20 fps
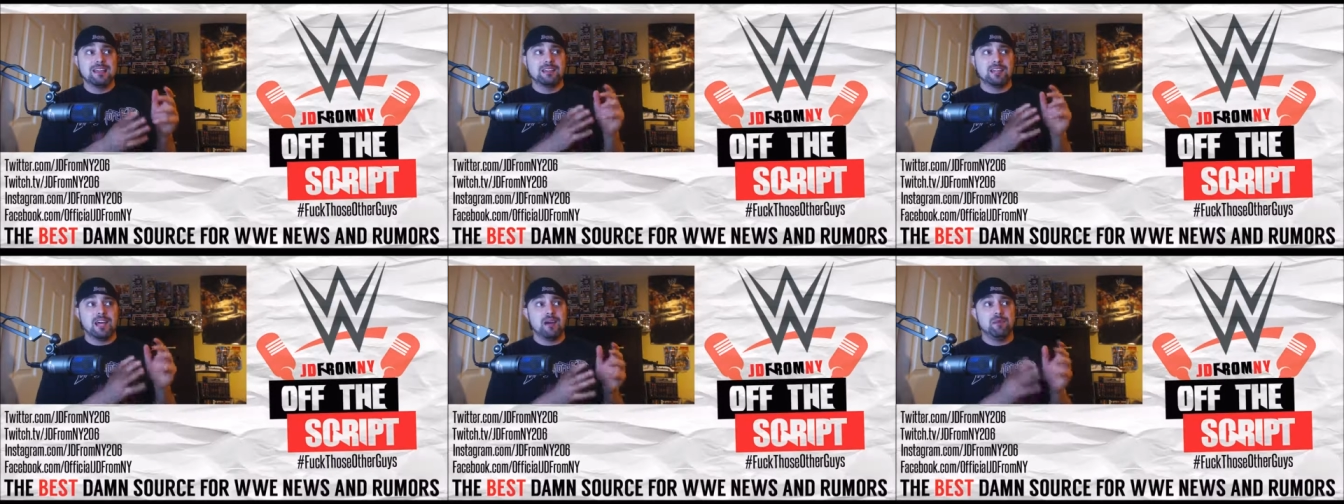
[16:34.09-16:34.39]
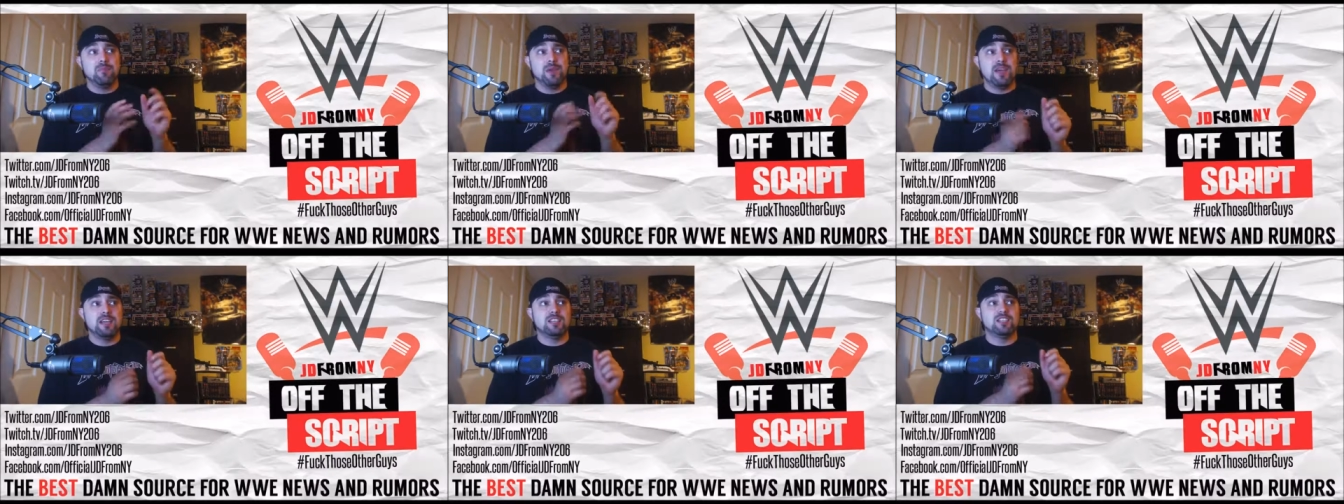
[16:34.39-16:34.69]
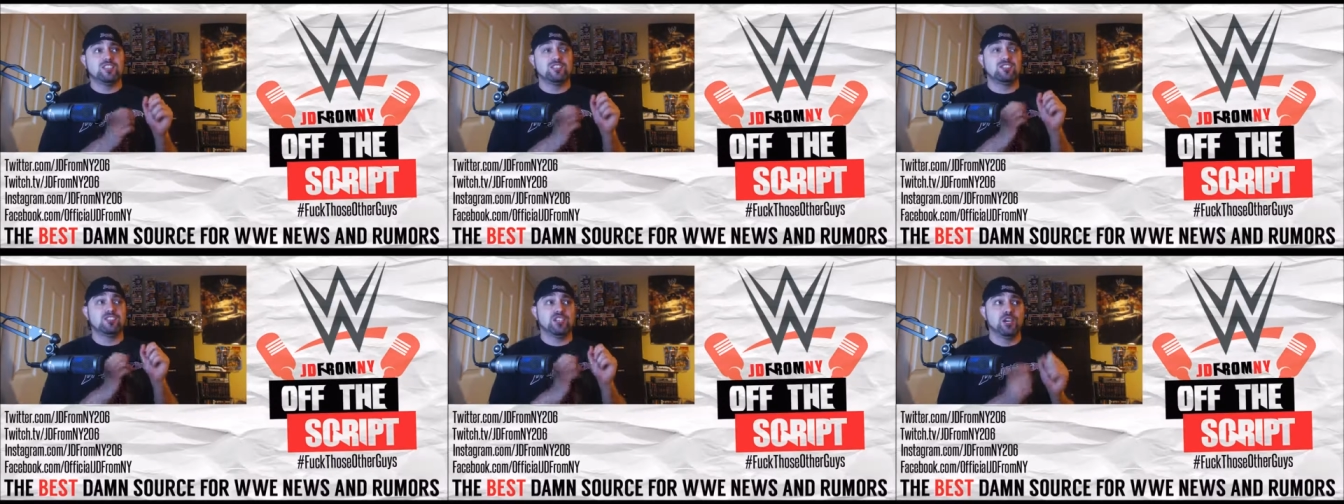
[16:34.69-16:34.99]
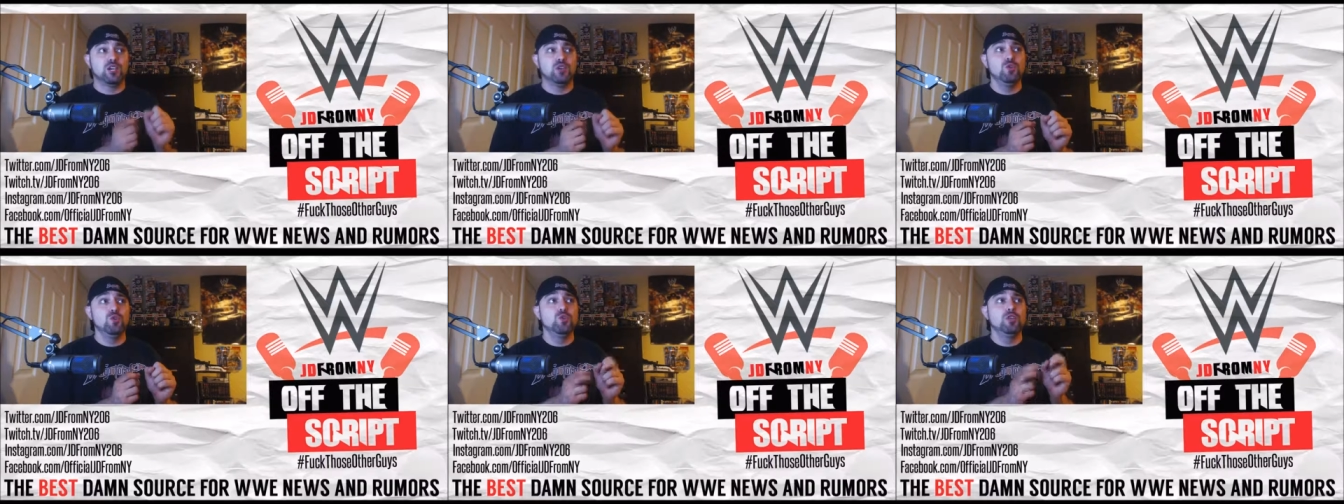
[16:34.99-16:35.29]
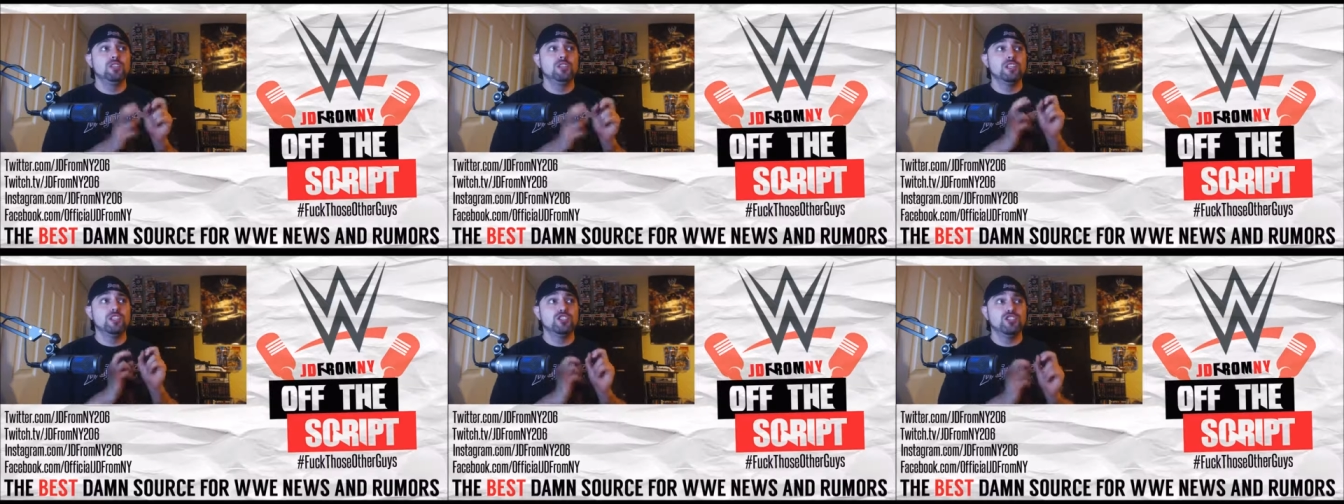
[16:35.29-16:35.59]
that makes two
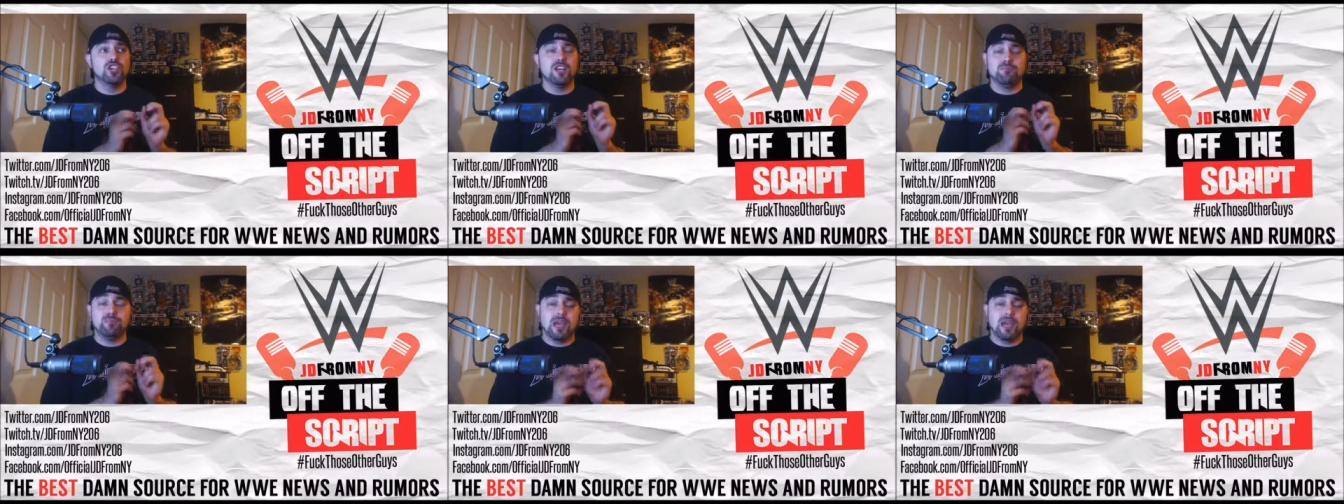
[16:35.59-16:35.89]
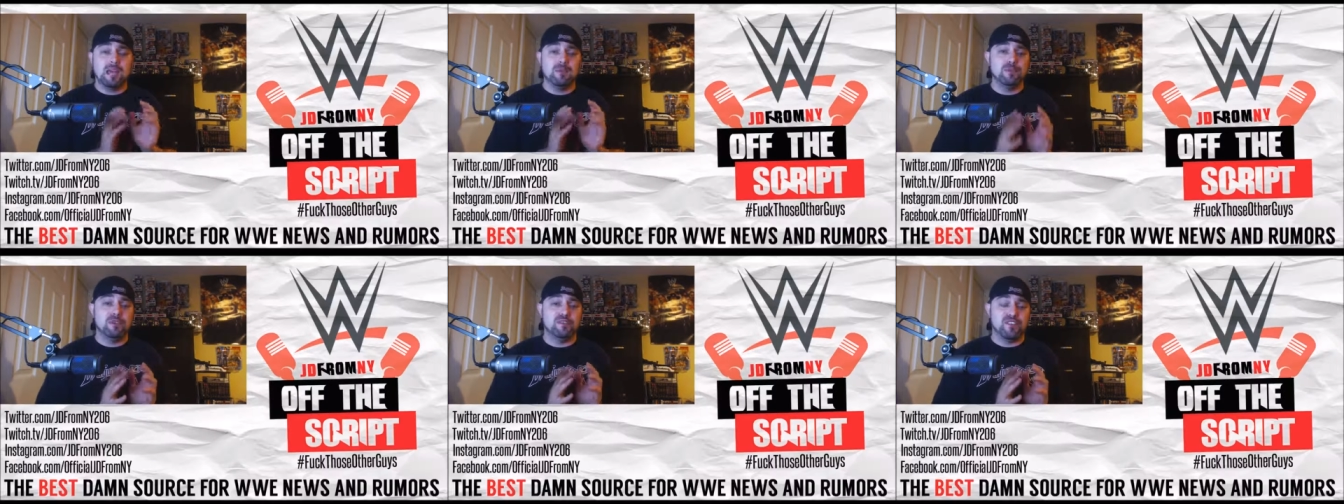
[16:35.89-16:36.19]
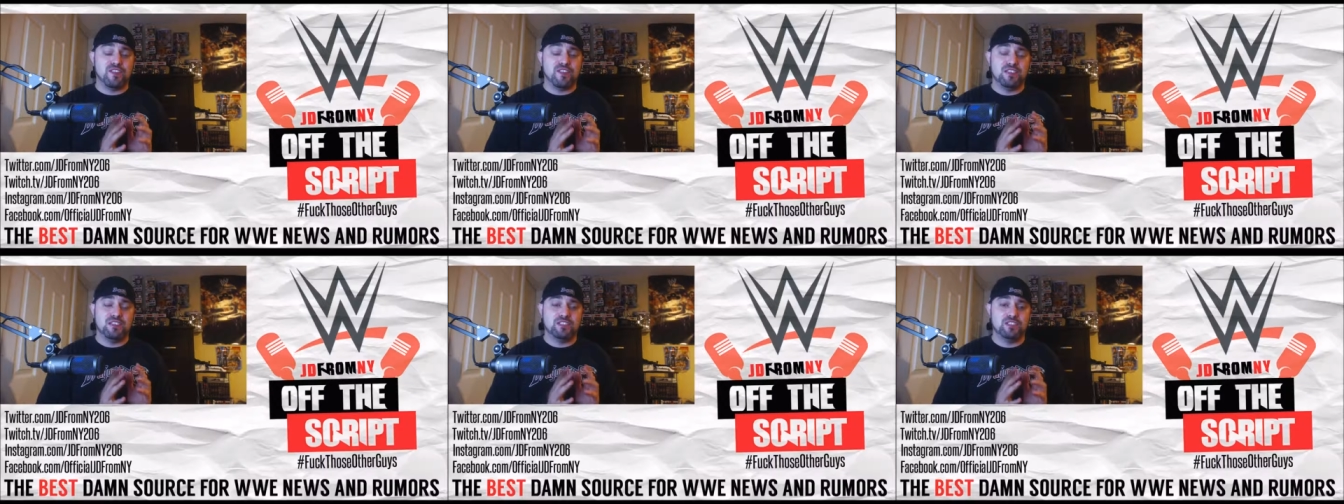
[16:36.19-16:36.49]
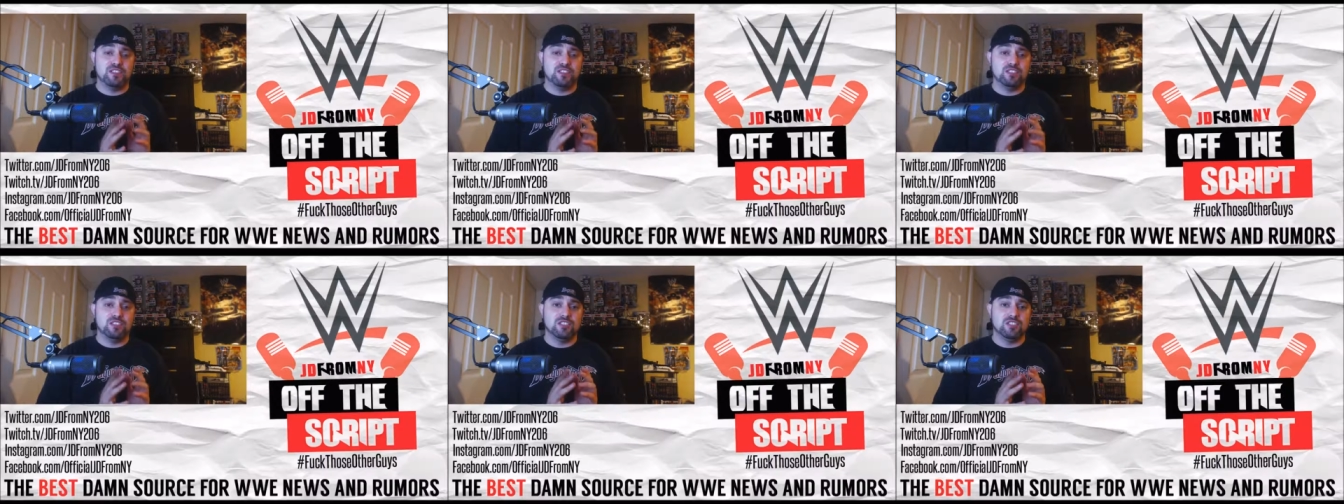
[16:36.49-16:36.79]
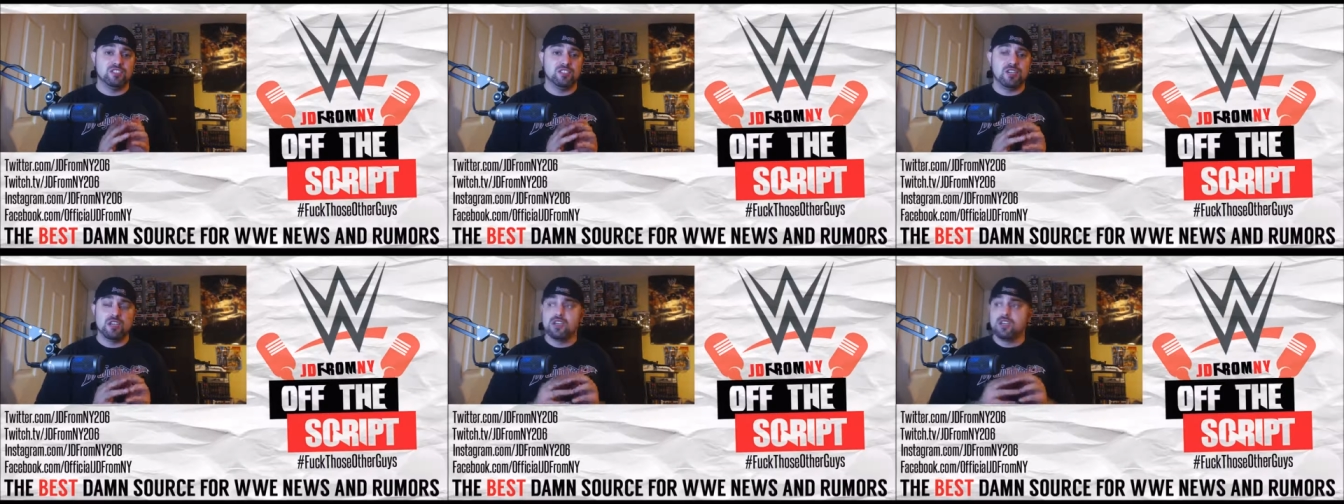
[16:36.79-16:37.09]
legit baby
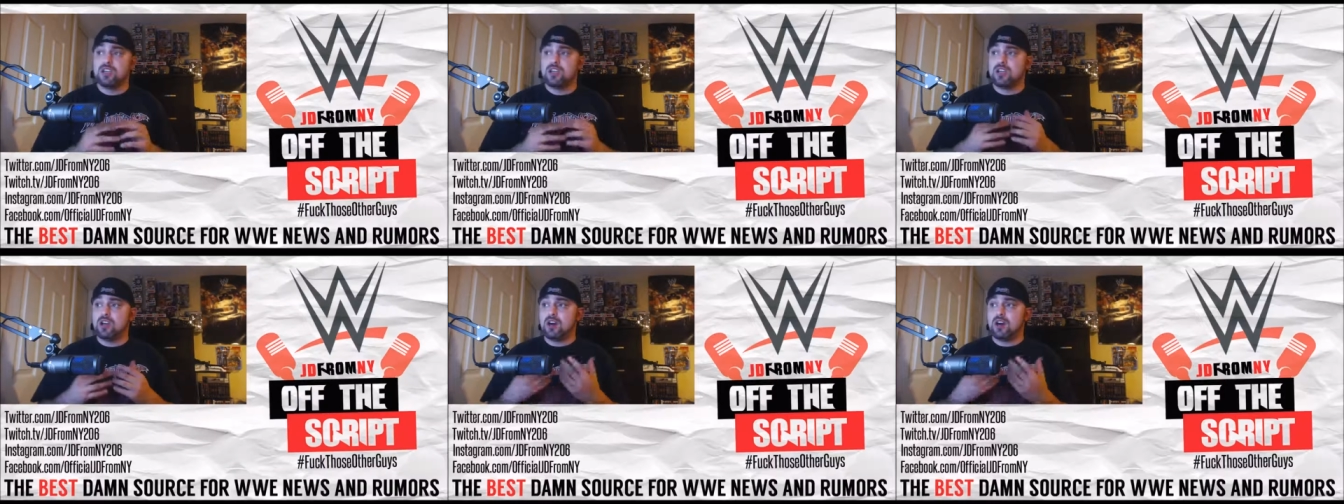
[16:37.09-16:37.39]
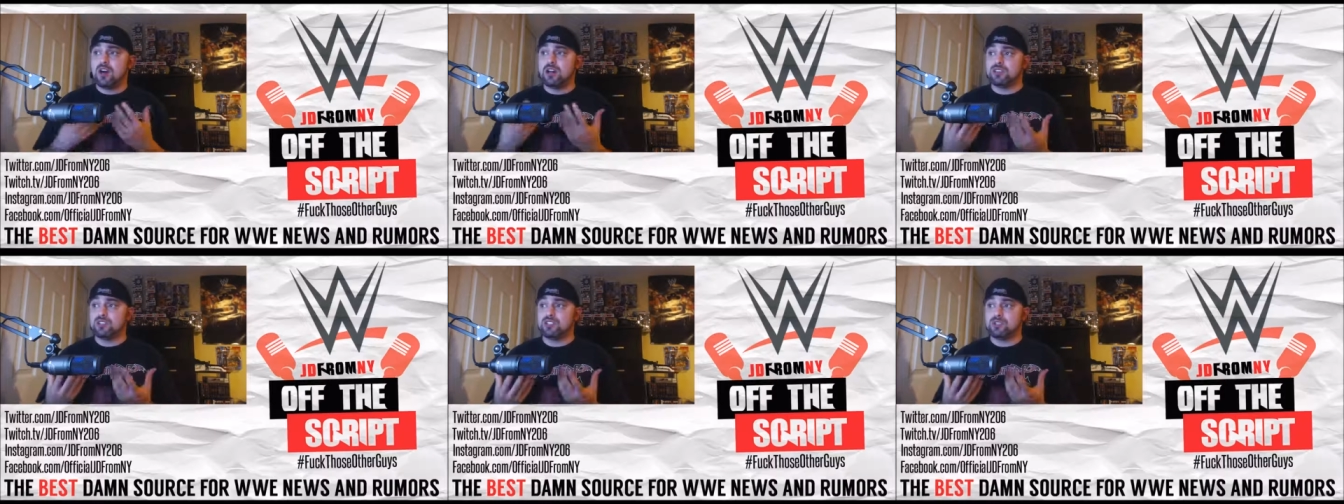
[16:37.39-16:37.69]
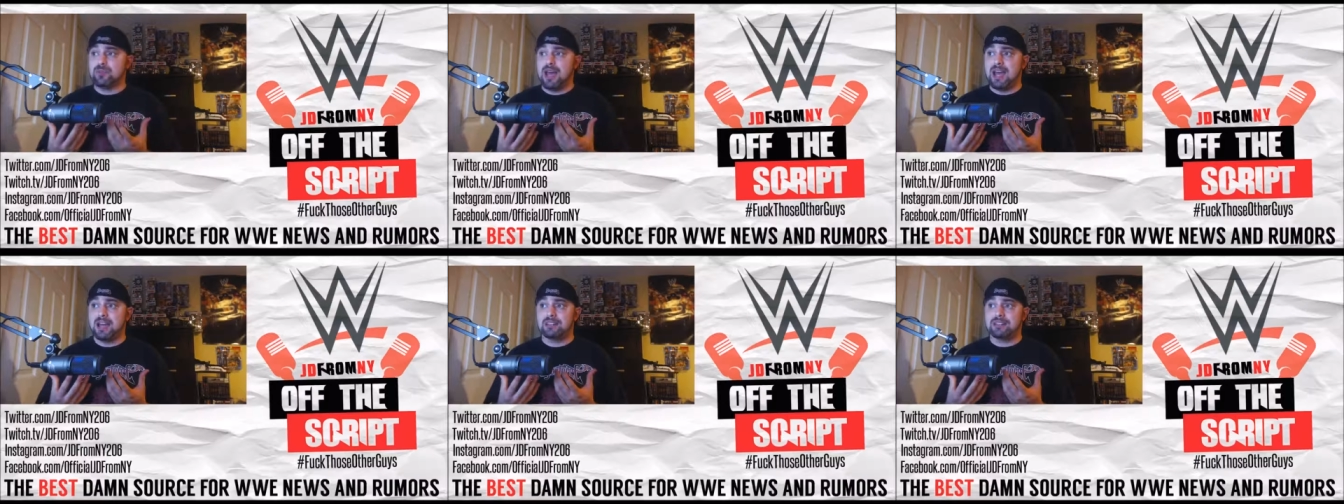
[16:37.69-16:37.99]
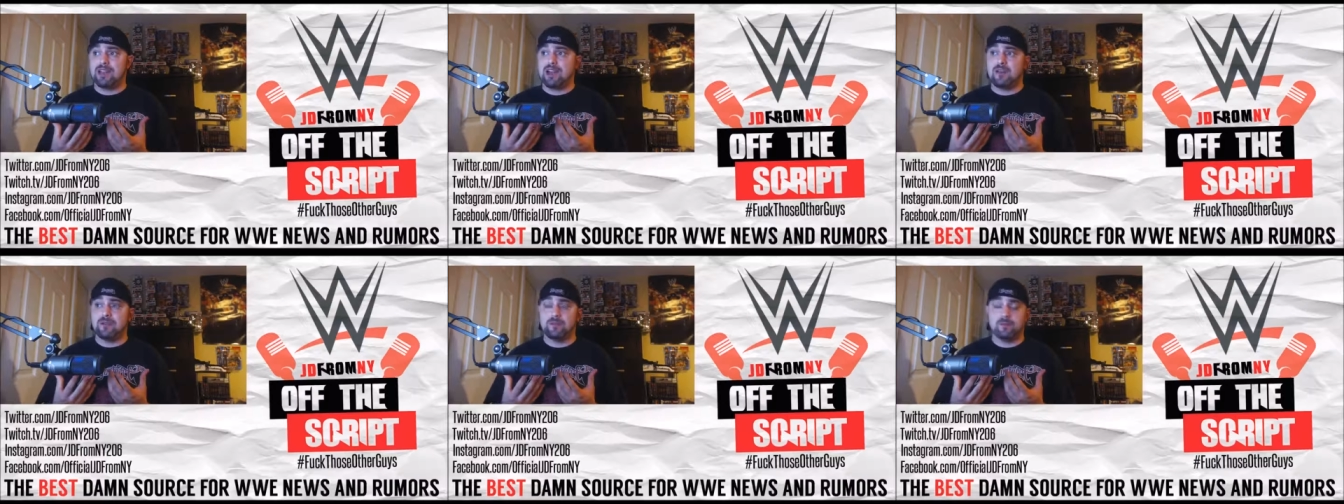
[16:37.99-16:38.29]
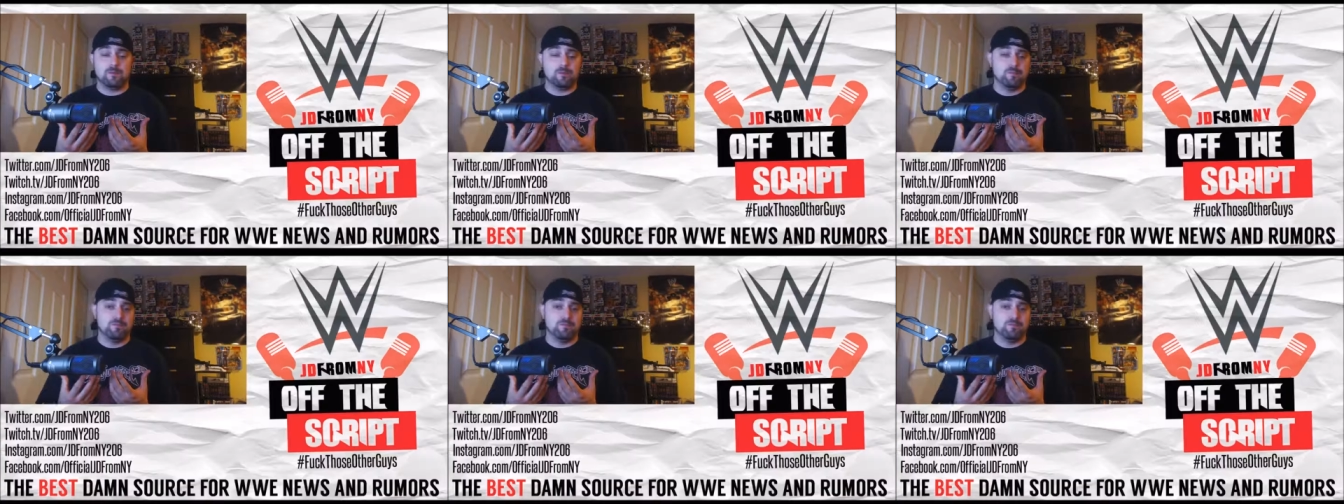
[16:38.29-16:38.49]
faces on SmackDown.